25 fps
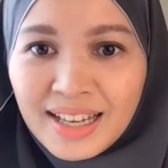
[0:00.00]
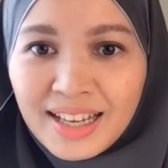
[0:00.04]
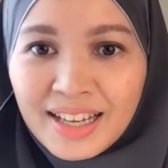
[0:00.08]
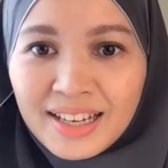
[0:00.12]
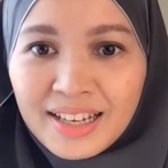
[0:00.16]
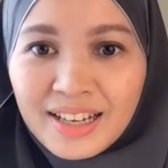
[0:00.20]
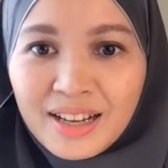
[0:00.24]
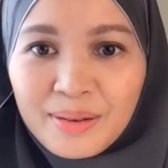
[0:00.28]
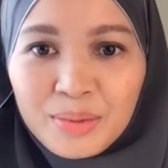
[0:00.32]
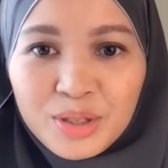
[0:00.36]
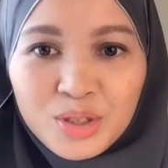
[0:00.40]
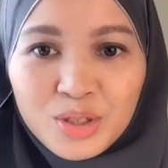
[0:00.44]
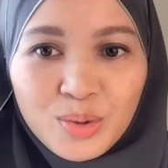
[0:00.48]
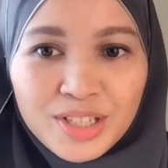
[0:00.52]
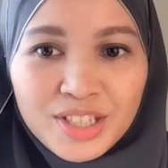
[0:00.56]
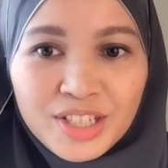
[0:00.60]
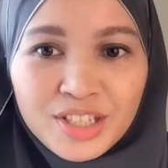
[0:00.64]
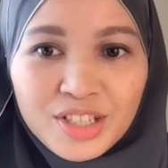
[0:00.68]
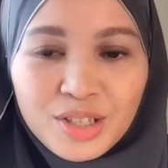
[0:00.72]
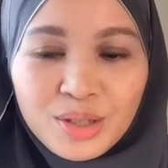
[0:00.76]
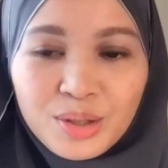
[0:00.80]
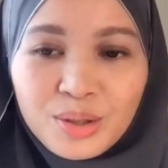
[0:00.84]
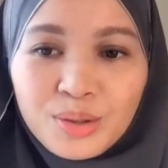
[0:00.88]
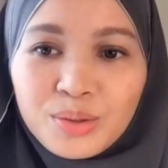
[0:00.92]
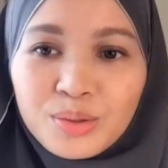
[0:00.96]
Number
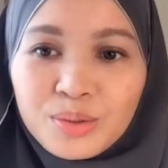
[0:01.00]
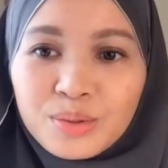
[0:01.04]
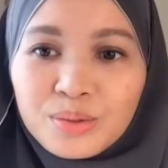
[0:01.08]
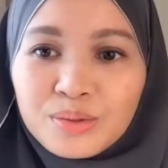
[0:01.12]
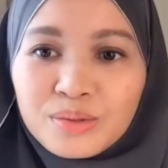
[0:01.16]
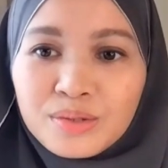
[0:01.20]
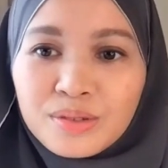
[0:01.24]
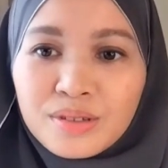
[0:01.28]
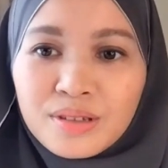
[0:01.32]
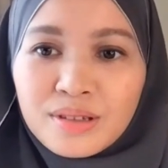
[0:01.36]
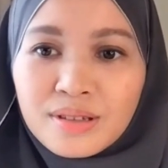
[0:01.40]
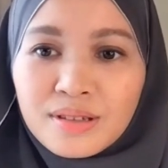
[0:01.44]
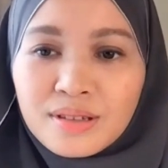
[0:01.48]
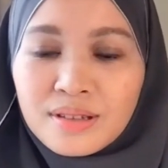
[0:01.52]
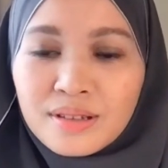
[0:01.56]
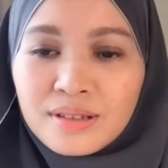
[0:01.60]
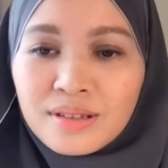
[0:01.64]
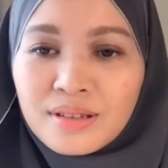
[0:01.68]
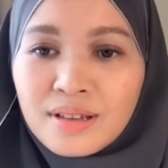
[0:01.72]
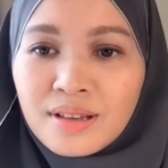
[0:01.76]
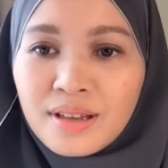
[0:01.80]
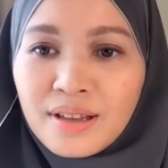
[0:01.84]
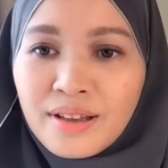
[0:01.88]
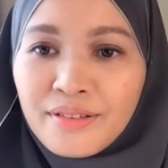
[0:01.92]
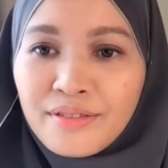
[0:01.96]
22,
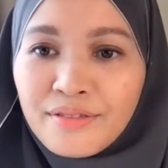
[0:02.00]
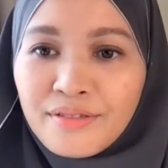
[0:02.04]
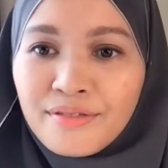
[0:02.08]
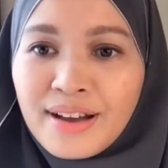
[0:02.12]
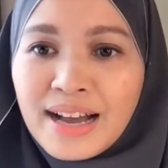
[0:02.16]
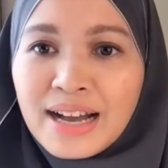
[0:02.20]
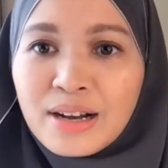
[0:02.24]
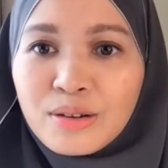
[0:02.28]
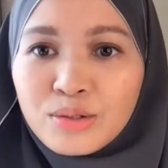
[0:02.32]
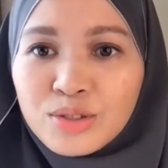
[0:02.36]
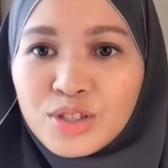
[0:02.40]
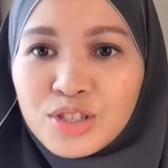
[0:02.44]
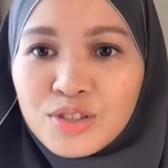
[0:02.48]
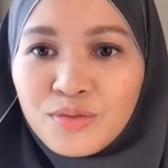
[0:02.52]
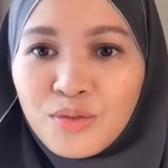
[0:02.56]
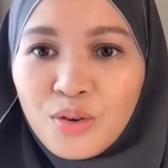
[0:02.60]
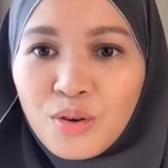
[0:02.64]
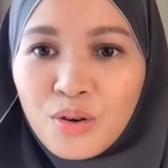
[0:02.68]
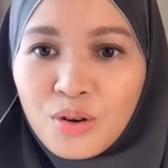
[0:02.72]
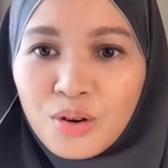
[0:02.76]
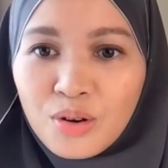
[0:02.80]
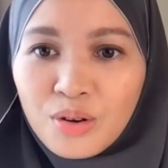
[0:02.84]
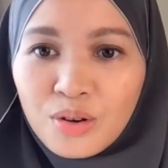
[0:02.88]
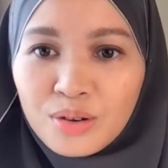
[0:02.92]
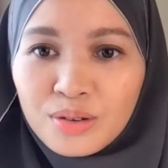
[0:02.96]
vouch
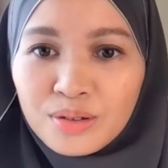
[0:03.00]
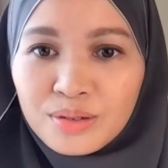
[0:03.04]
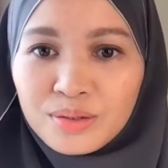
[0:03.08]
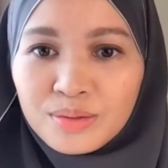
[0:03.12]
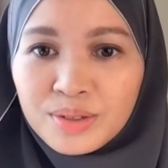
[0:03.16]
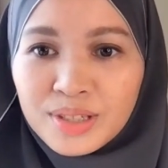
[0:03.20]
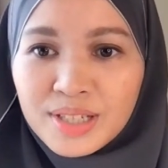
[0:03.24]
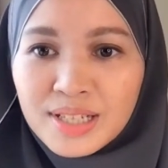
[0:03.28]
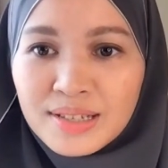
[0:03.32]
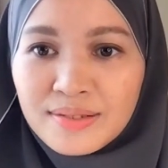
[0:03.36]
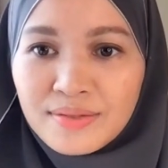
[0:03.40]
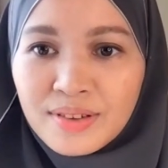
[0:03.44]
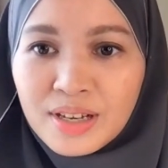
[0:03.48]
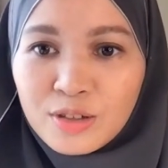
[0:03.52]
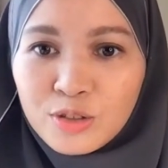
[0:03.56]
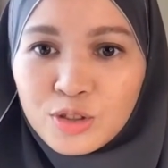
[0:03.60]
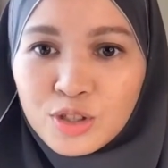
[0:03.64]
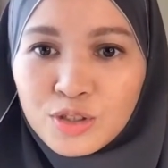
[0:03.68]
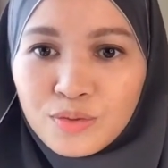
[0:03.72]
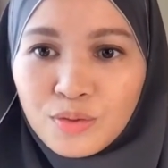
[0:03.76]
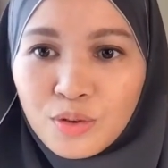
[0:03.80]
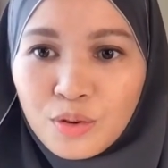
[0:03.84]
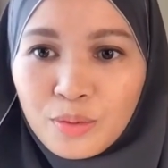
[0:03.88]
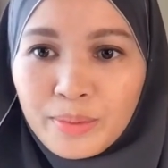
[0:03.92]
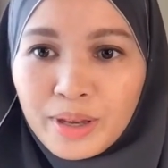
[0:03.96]
for. What does
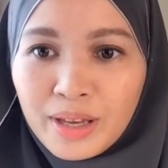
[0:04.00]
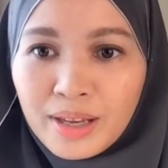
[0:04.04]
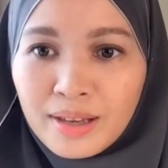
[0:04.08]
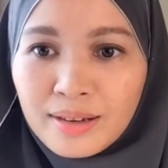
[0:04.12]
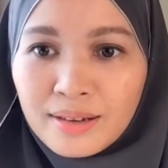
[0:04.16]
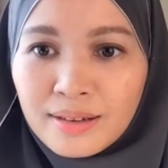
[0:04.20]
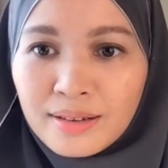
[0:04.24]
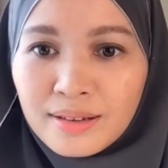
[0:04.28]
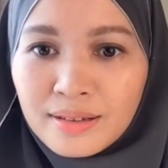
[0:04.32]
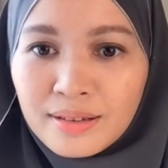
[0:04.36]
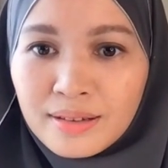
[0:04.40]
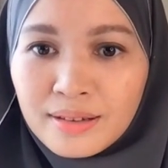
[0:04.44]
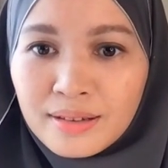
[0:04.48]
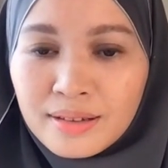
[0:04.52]
vouch for mean?